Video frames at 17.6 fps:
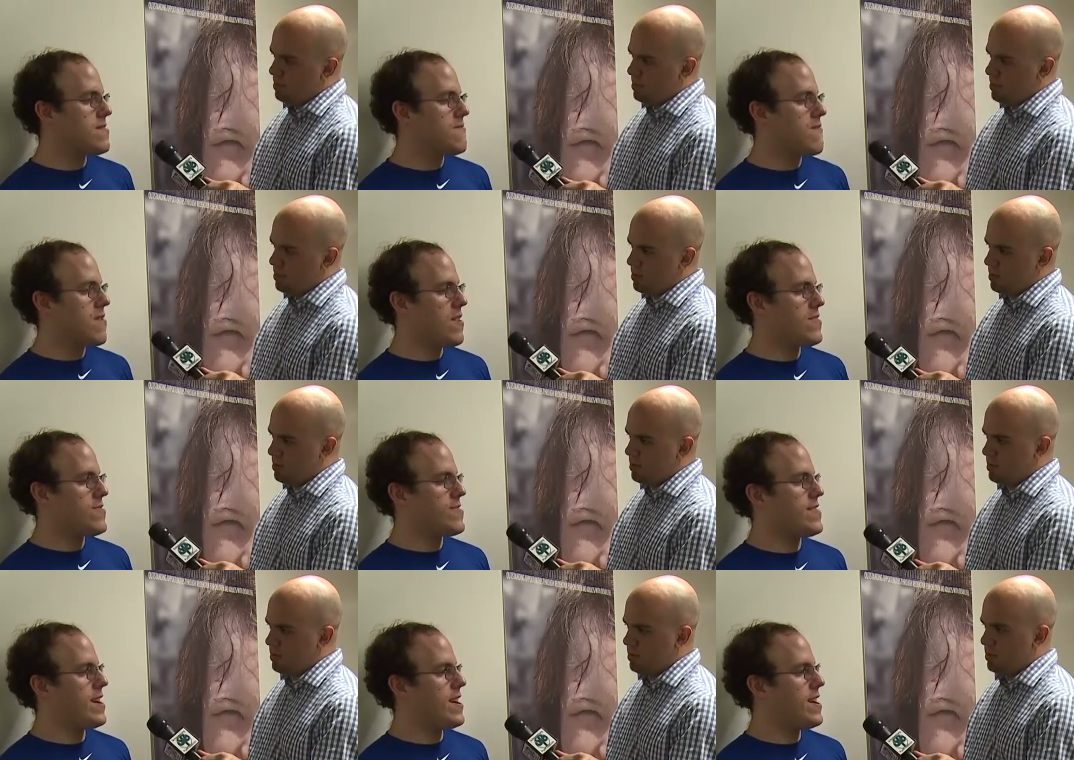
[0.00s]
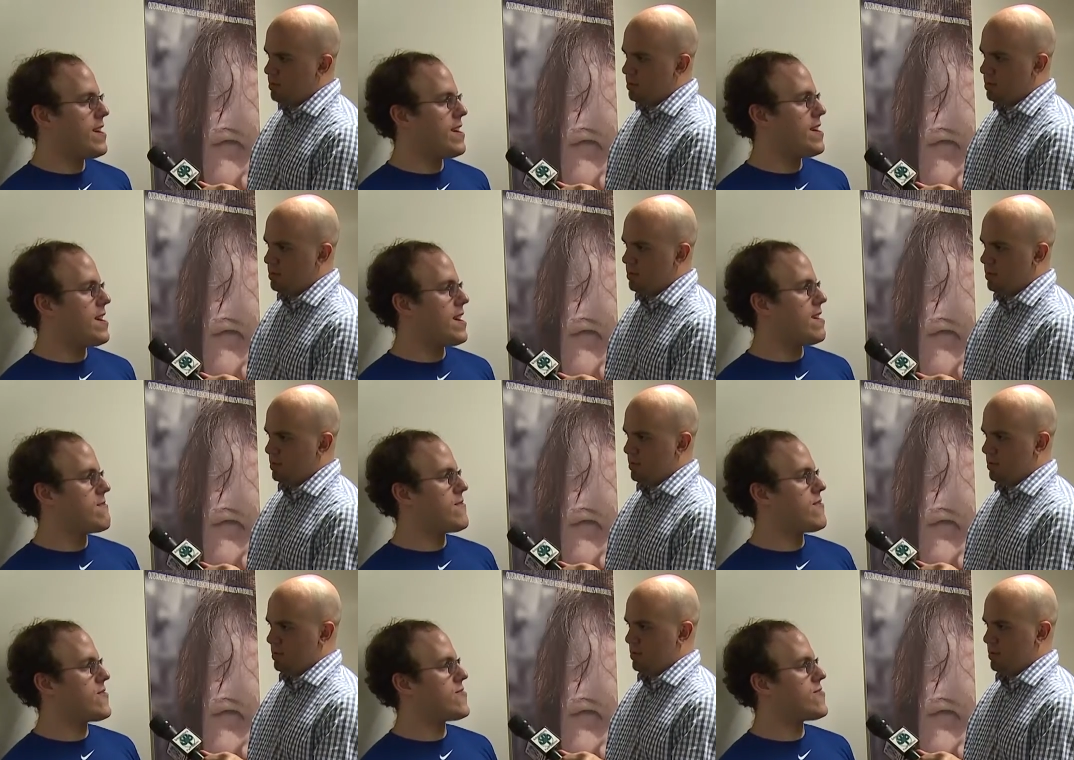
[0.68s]
Speaker 1: Well, today I
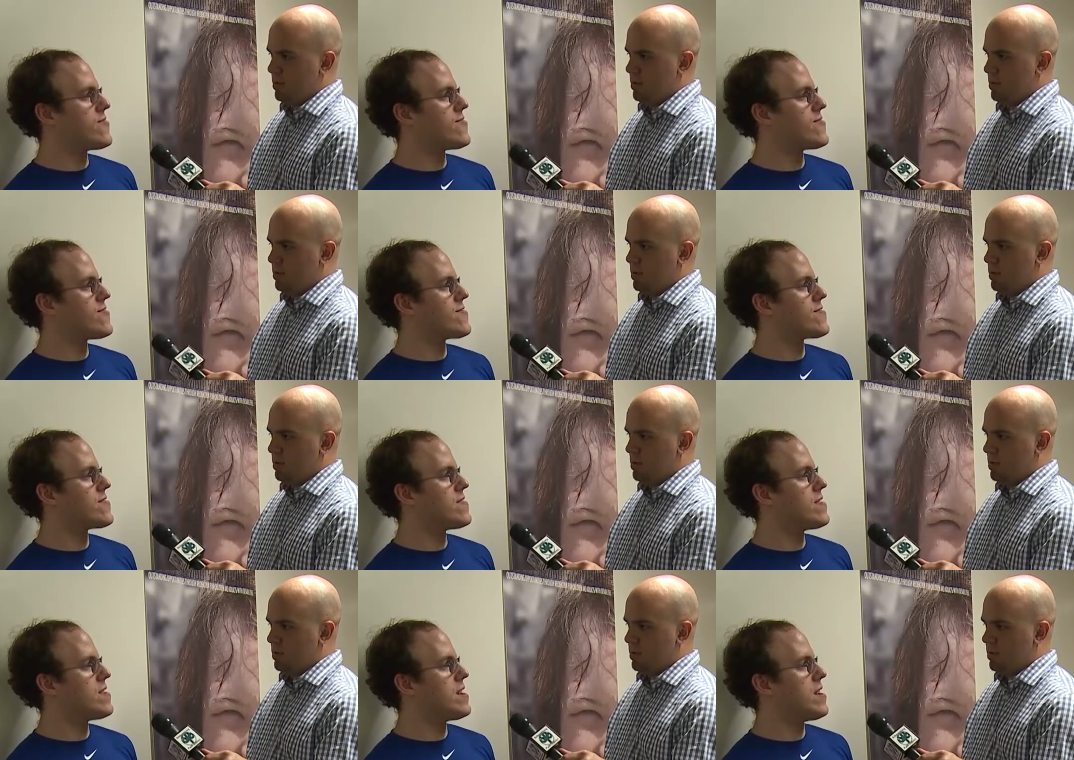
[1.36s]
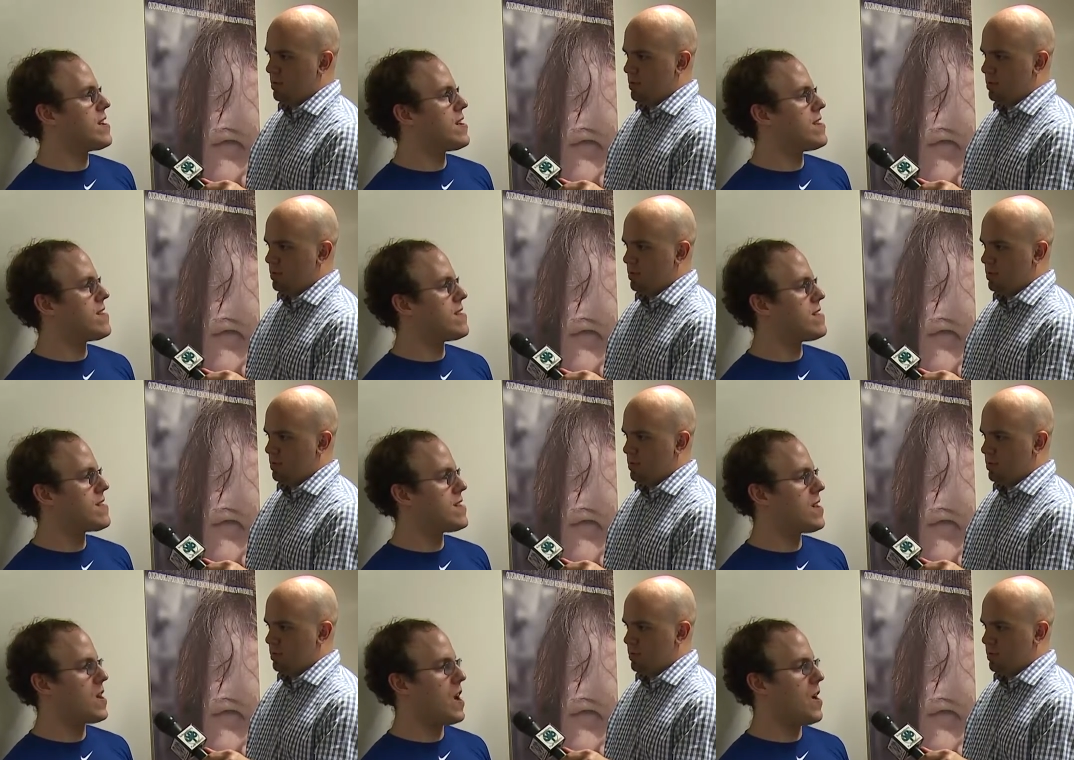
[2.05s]
was uh,
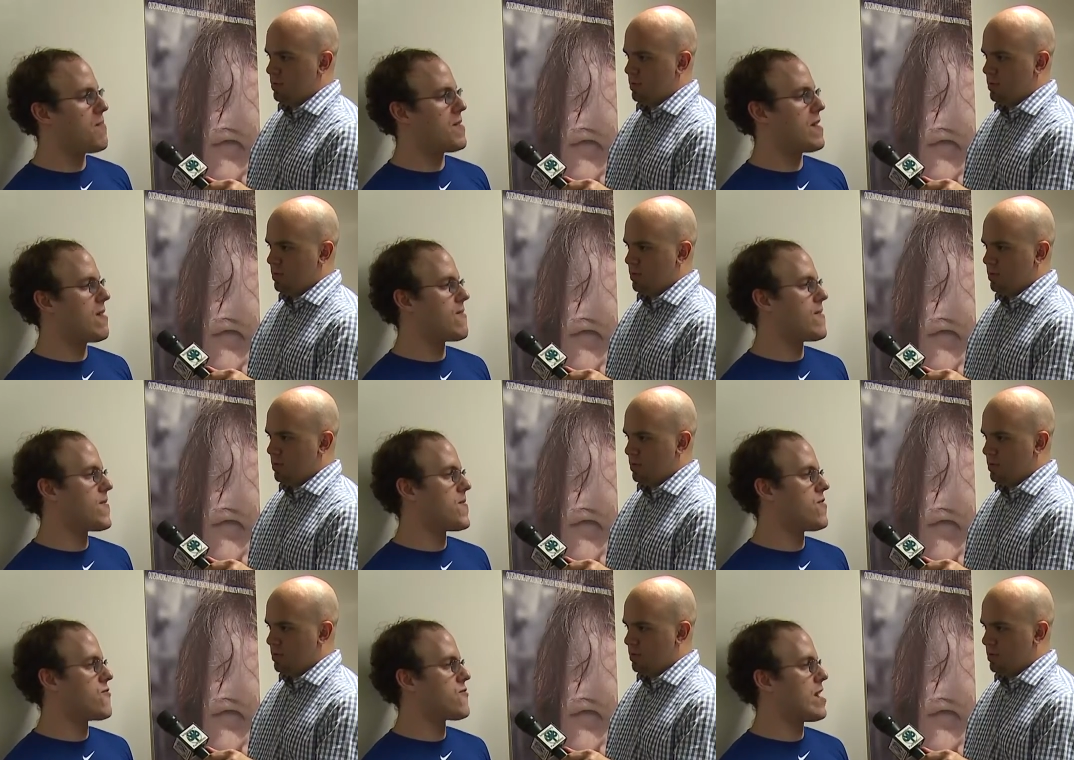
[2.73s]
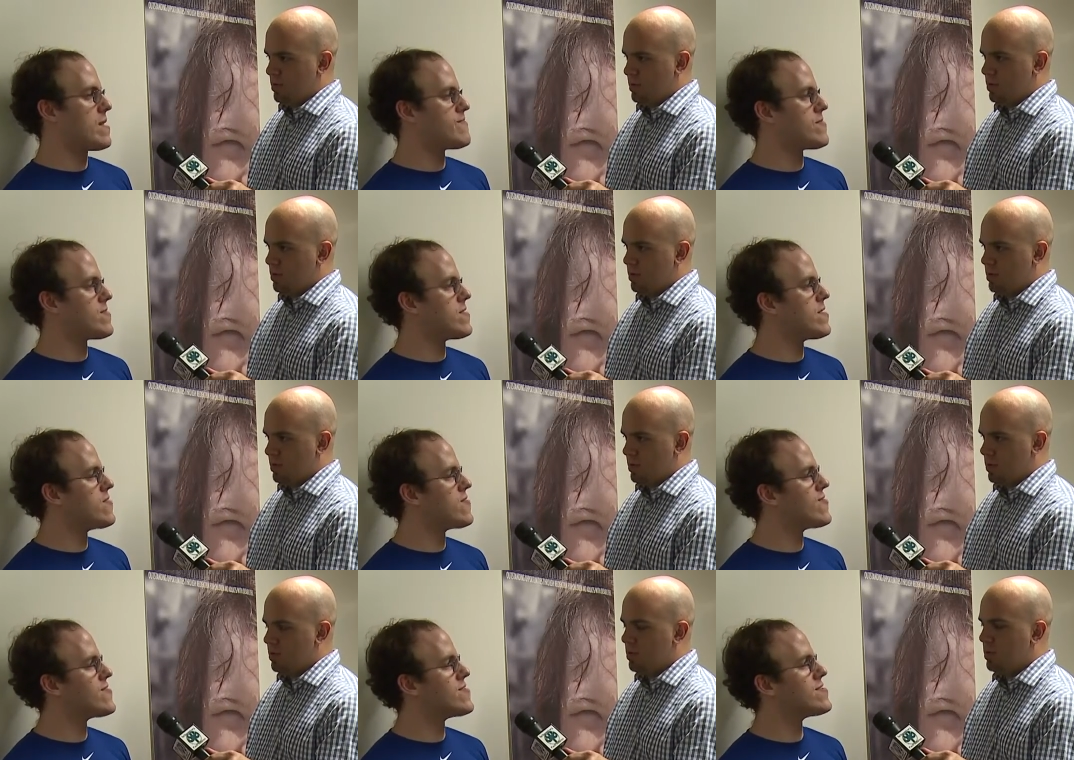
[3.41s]
uh, helping out with the shopping
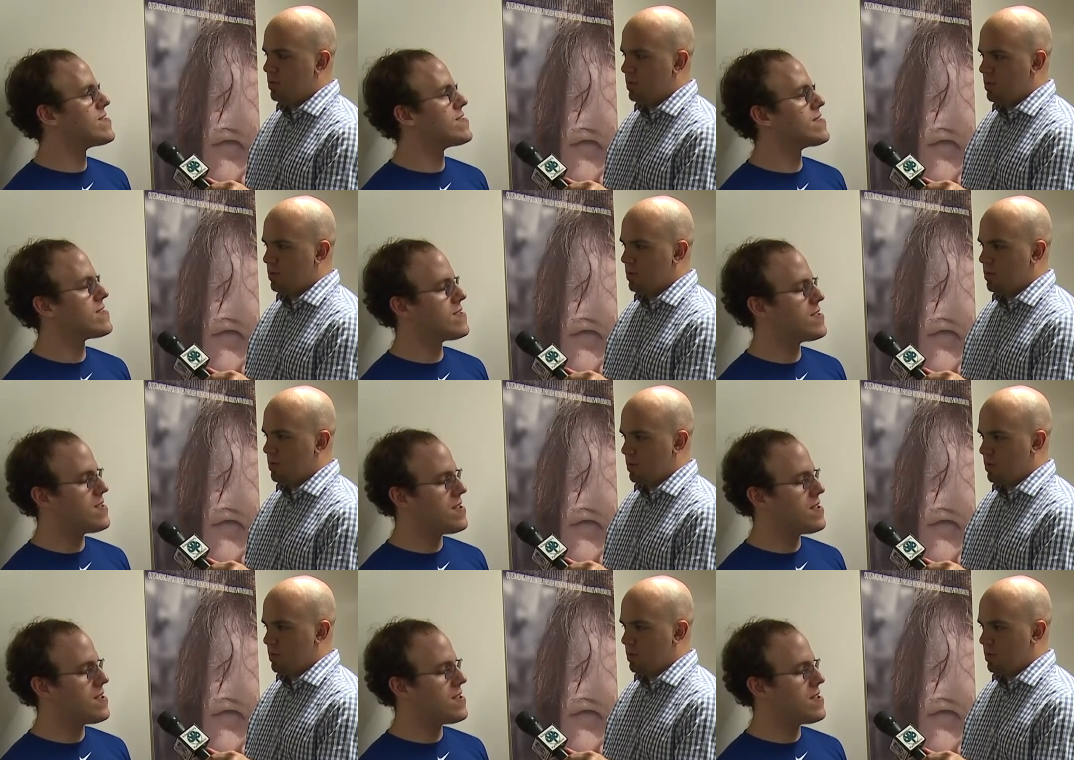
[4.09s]
list,